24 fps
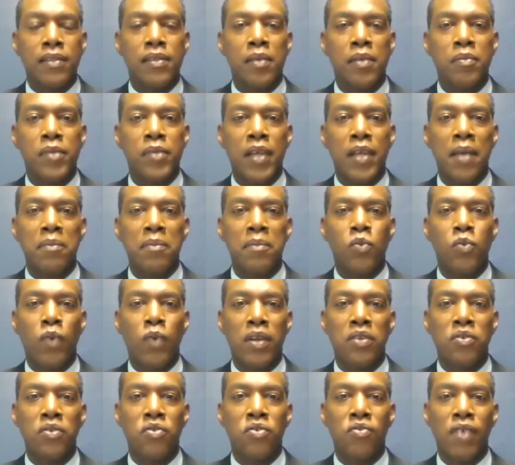sometimes
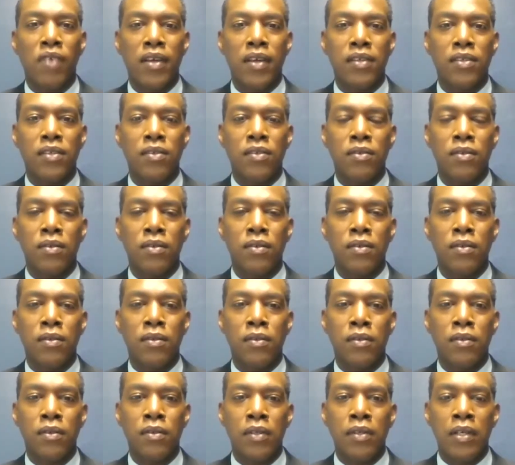when you try
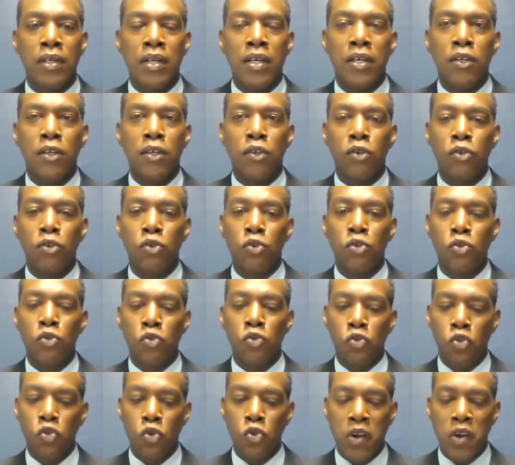to
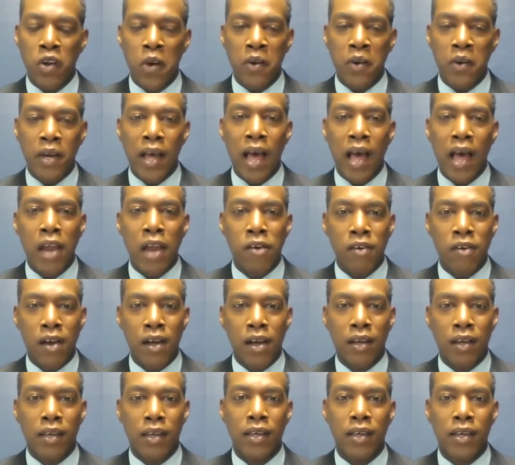go down a
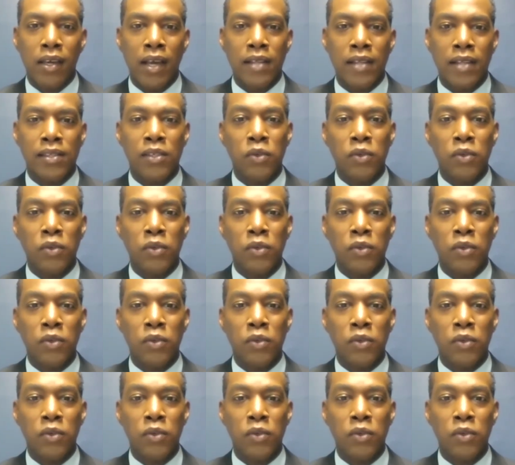hierarchy and